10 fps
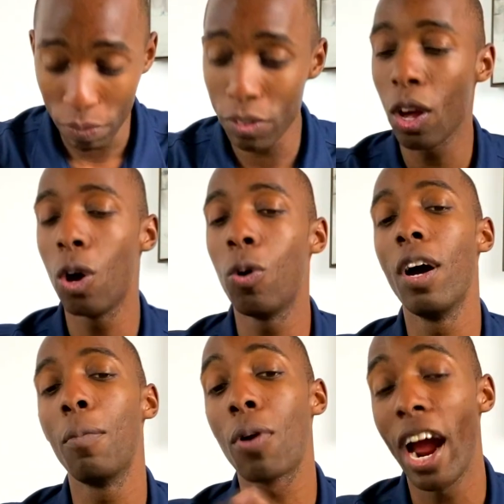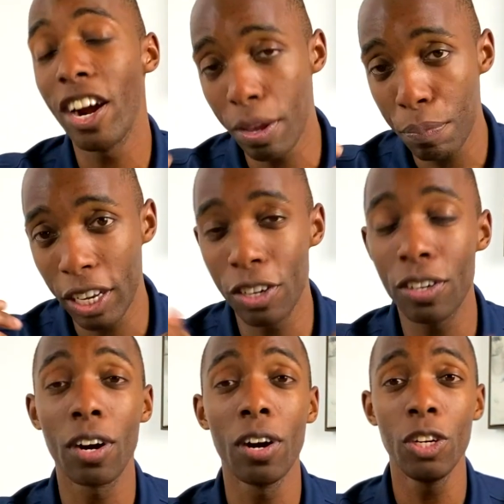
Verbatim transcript: So prior to it being your turn,